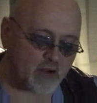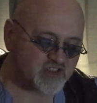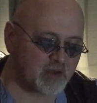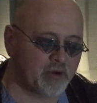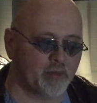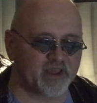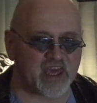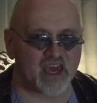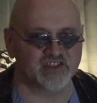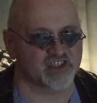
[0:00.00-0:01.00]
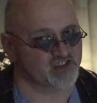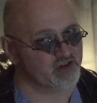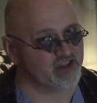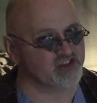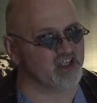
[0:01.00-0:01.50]
was on public access, so
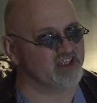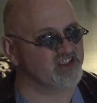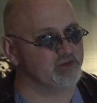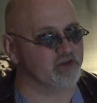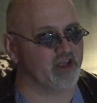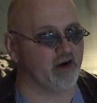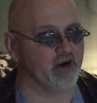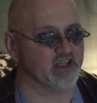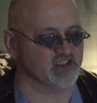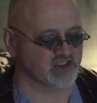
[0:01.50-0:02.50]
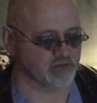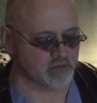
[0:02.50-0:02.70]
there's a lot of similarities.